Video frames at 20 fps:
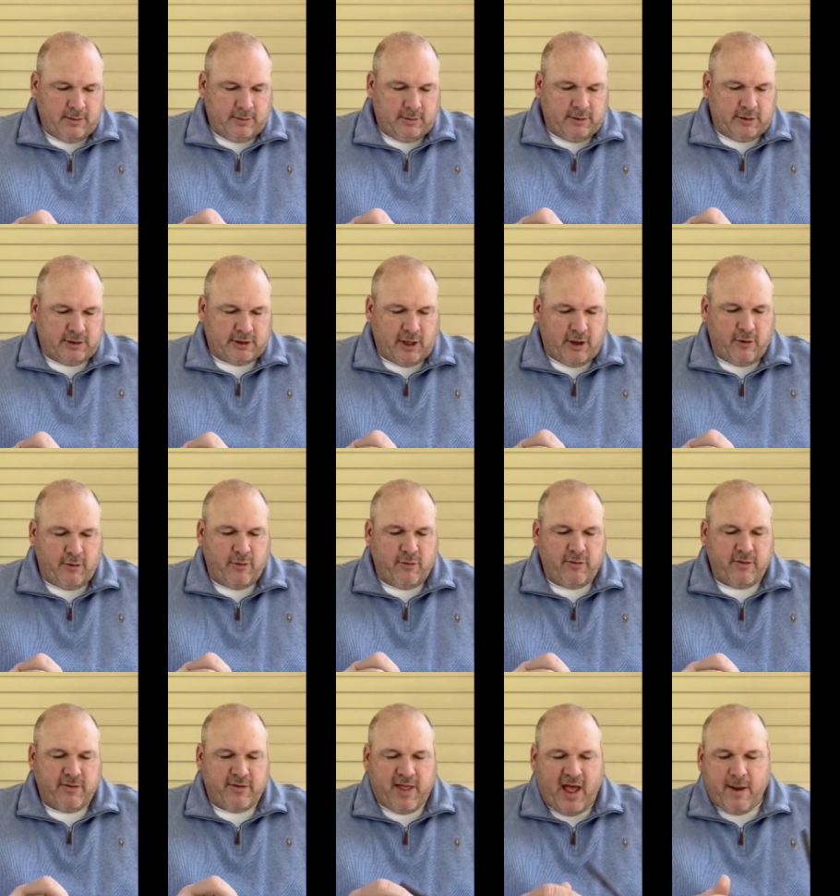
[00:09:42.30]
So
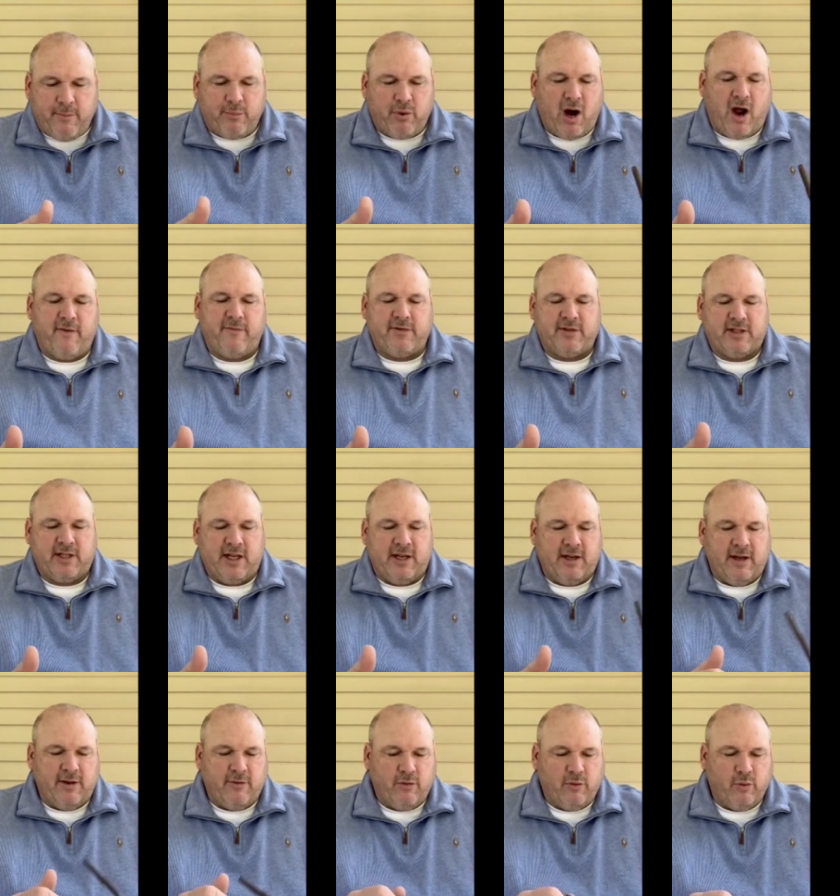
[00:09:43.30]
that prophecy
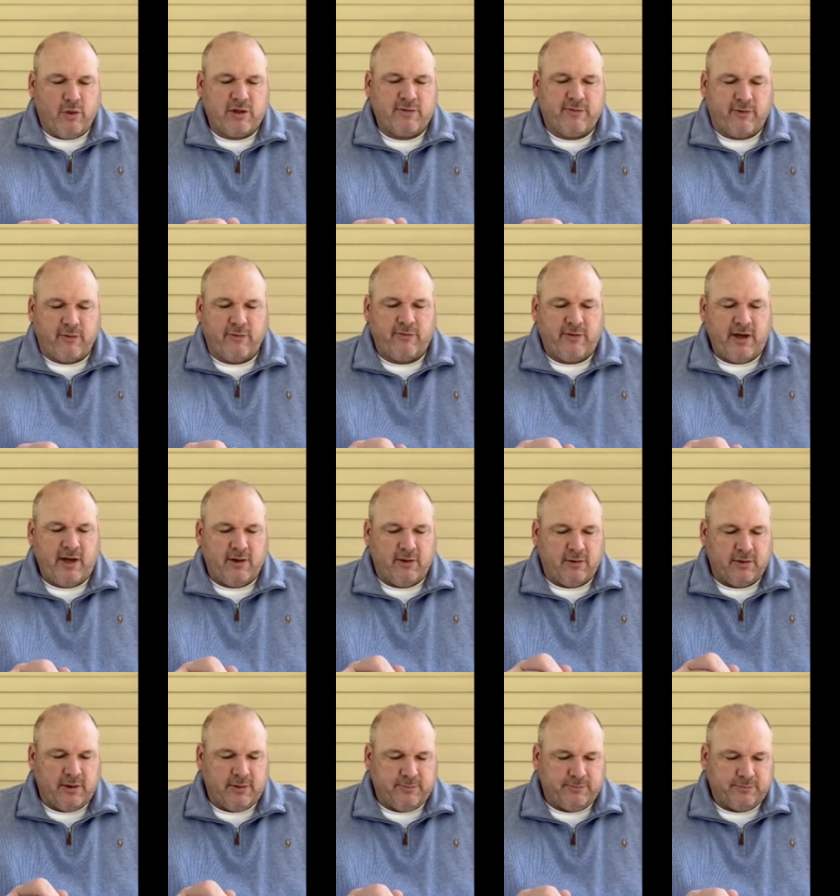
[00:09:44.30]
was
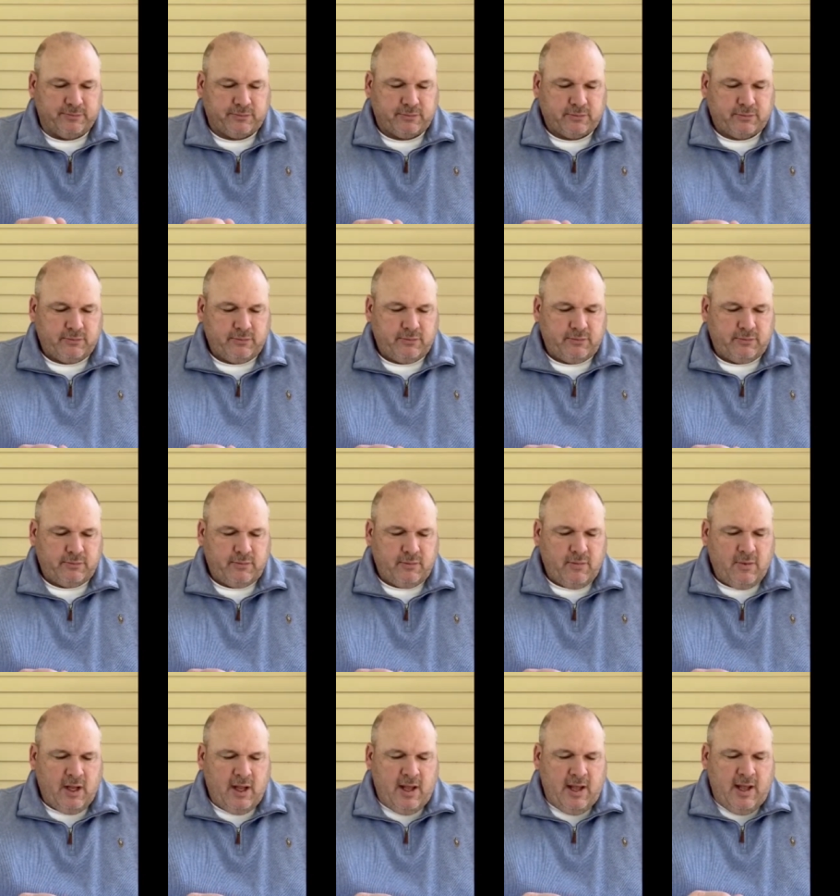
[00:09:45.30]
fulfilled.
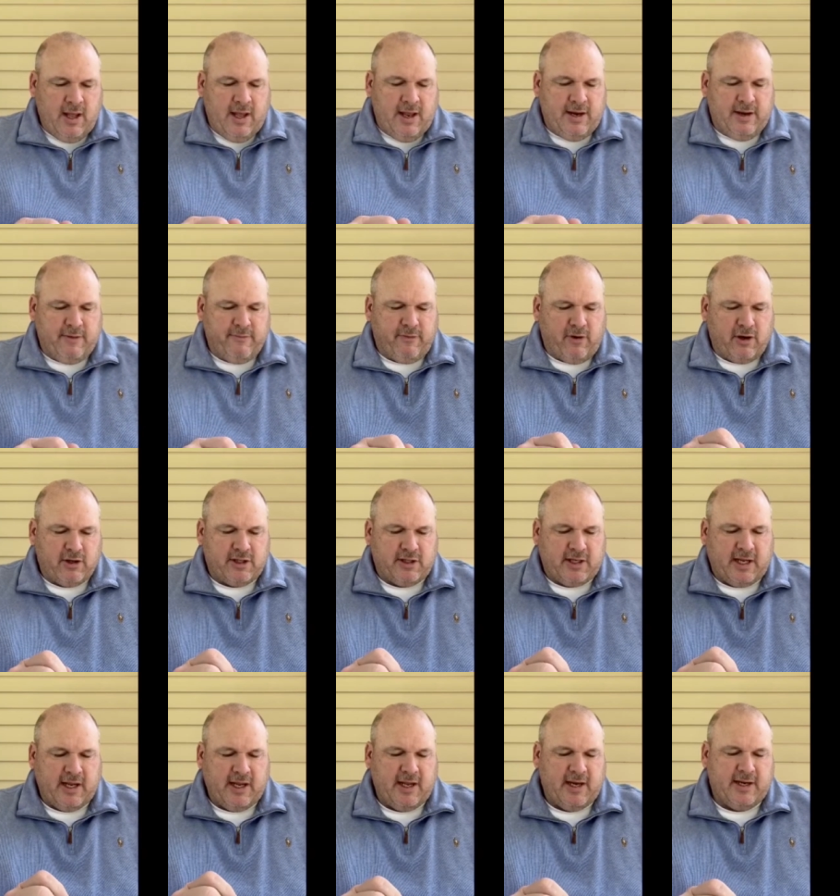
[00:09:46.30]
And in verse
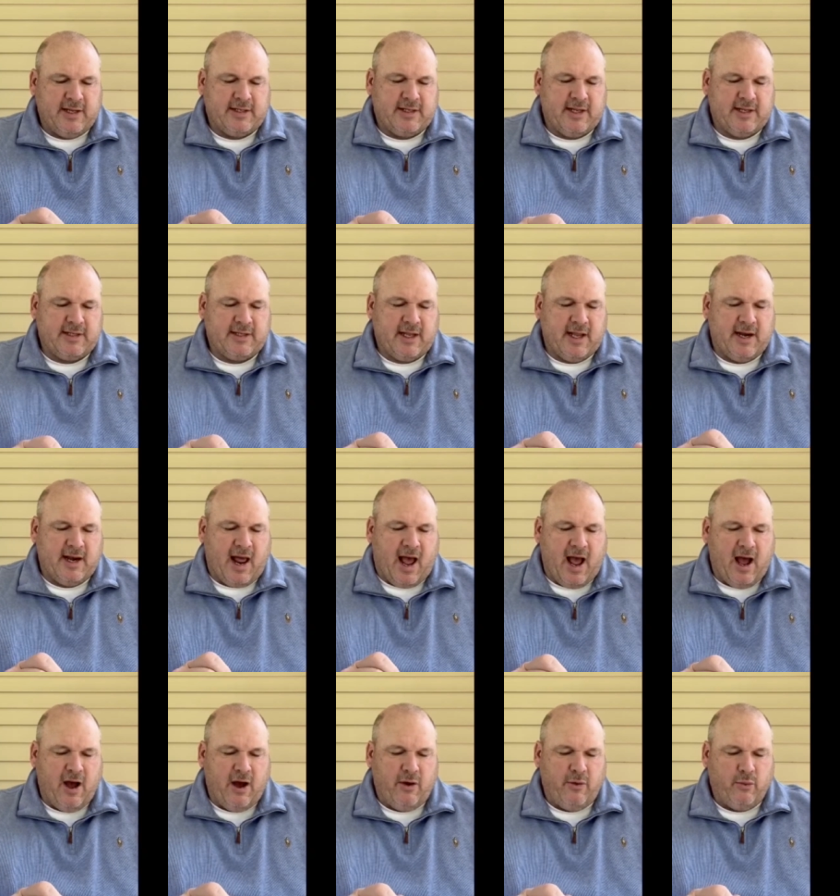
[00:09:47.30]
10, it says, And
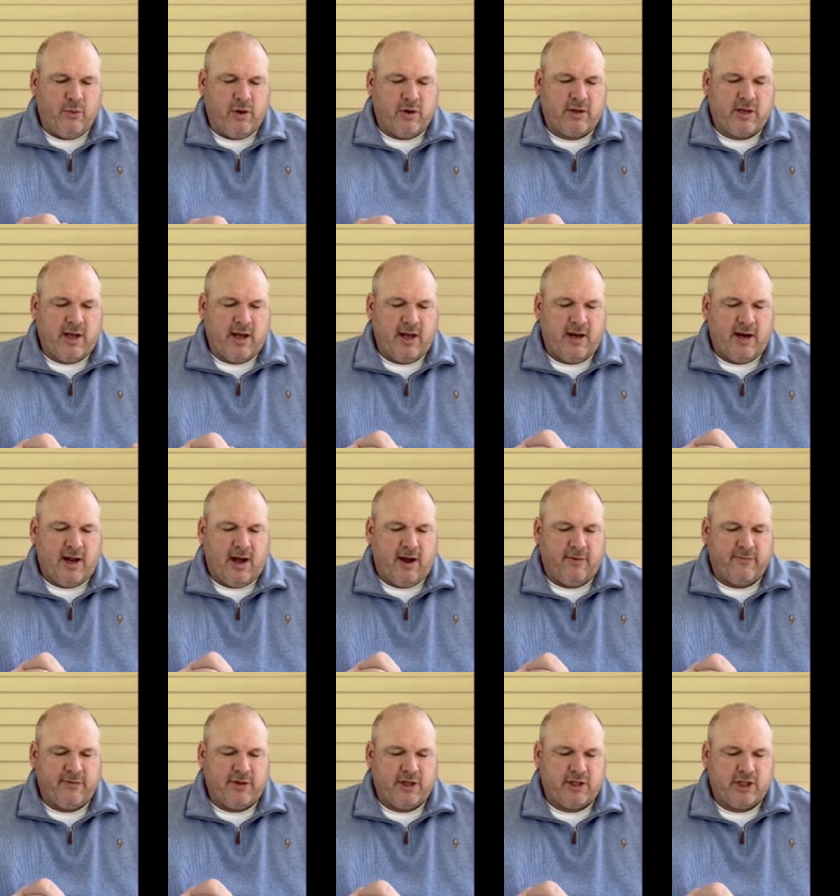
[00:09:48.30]
I will cut
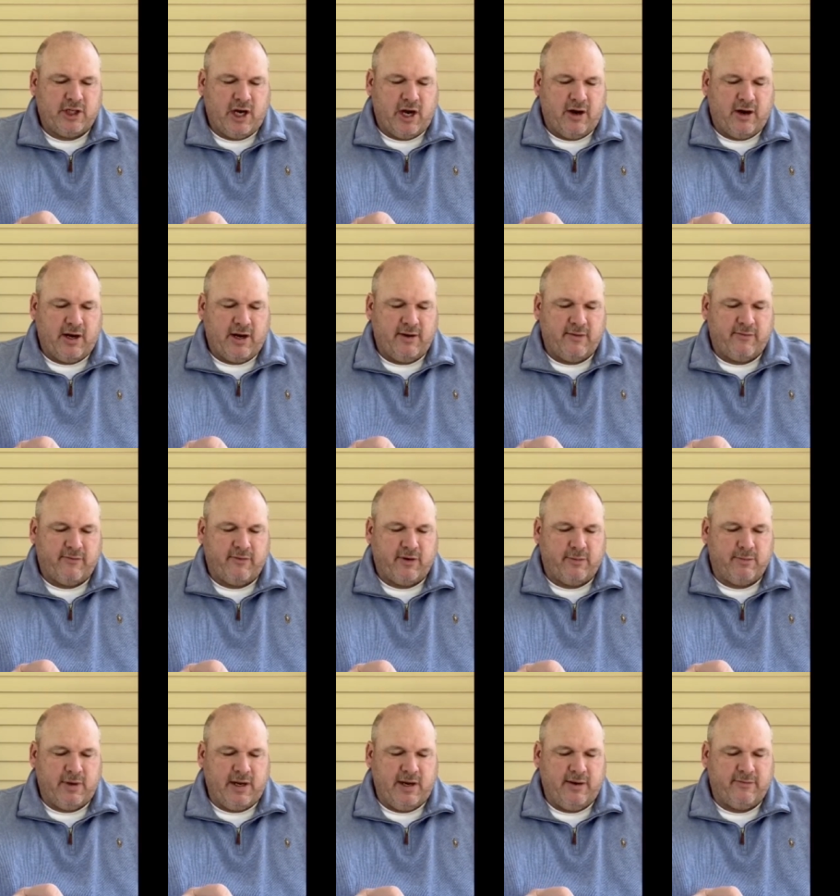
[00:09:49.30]
off the chariot
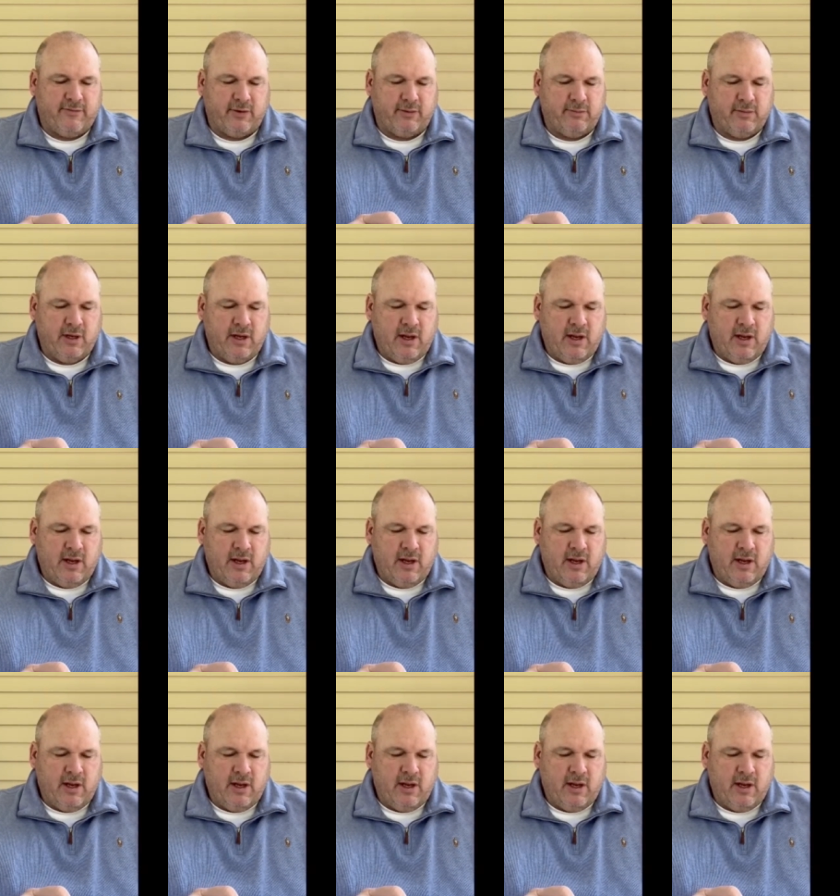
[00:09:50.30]
from Ephraim